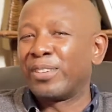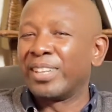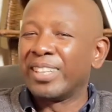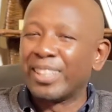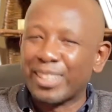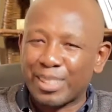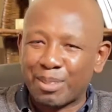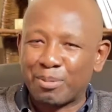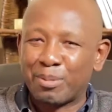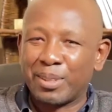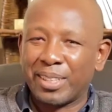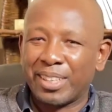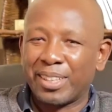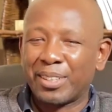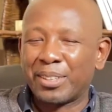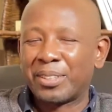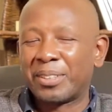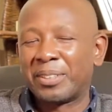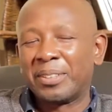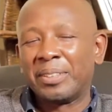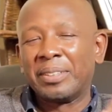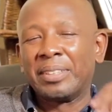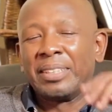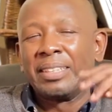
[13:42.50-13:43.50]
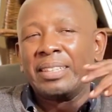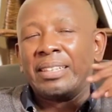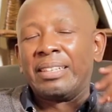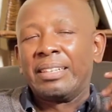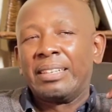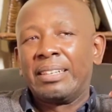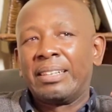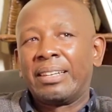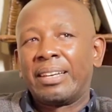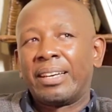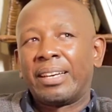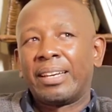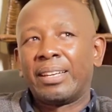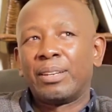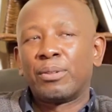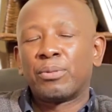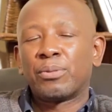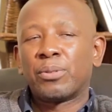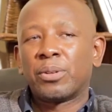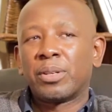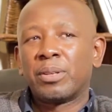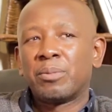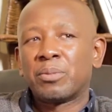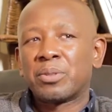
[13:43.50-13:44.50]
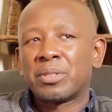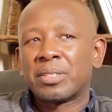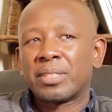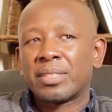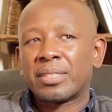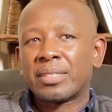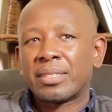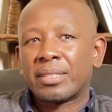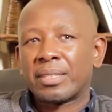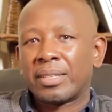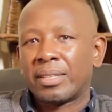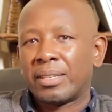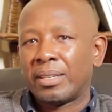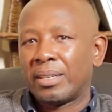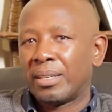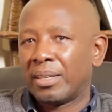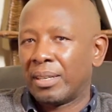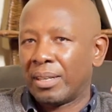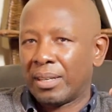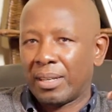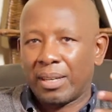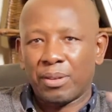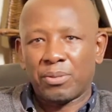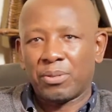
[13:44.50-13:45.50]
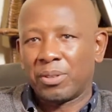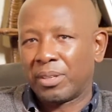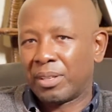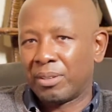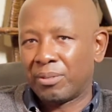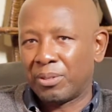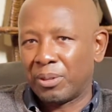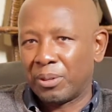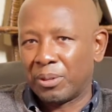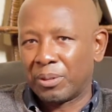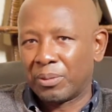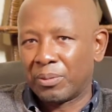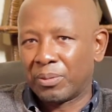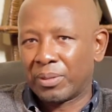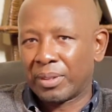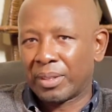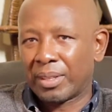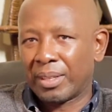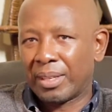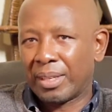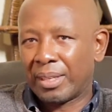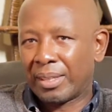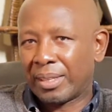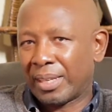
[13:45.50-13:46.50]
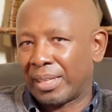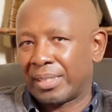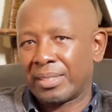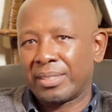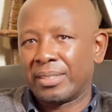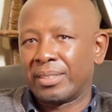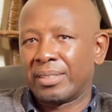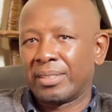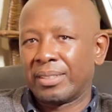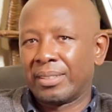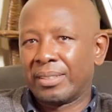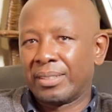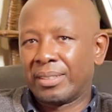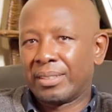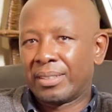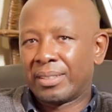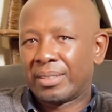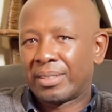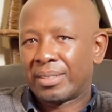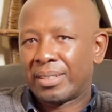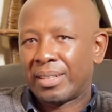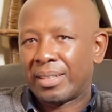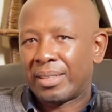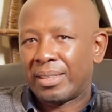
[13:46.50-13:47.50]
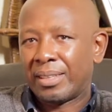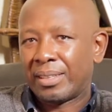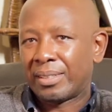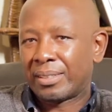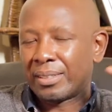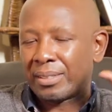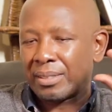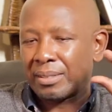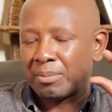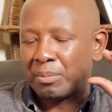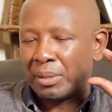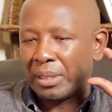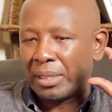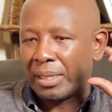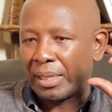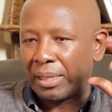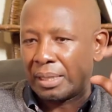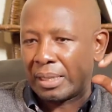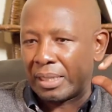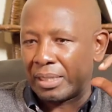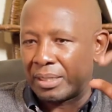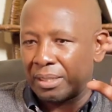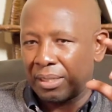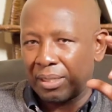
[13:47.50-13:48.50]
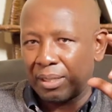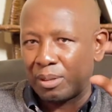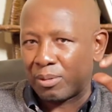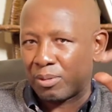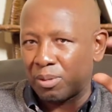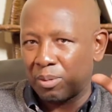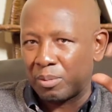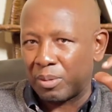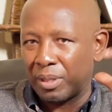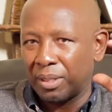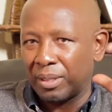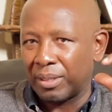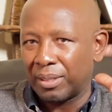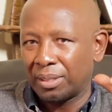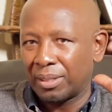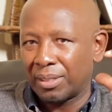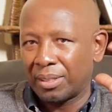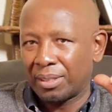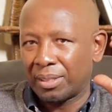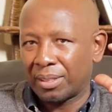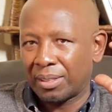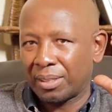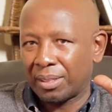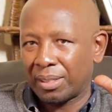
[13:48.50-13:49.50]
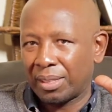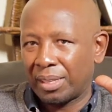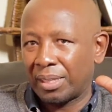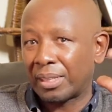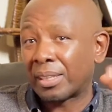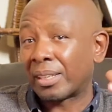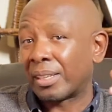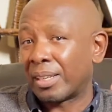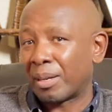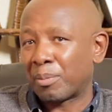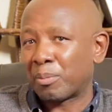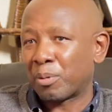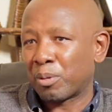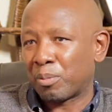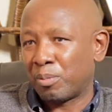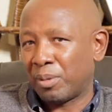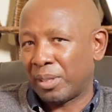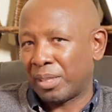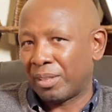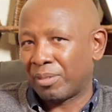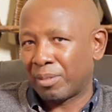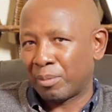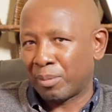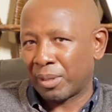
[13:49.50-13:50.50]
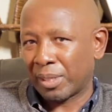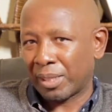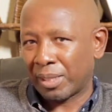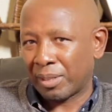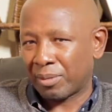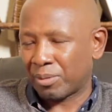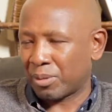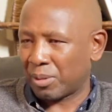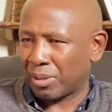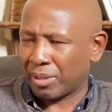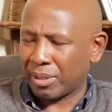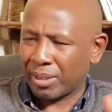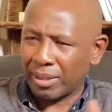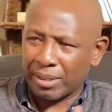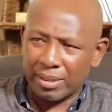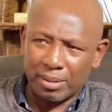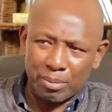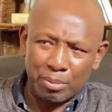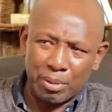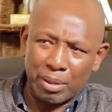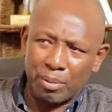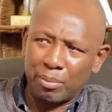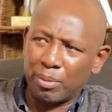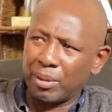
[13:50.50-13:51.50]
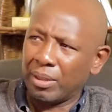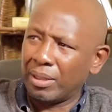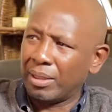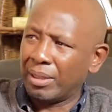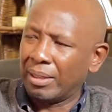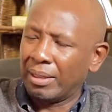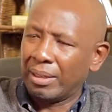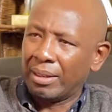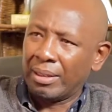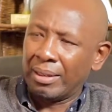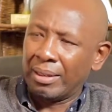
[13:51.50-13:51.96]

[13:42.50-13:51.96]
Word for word: Finish him. me, you know. and for him to just say, I forgive you. And that's it. I think just began a journey for me that ended up with me giving my life to Christ. Maybe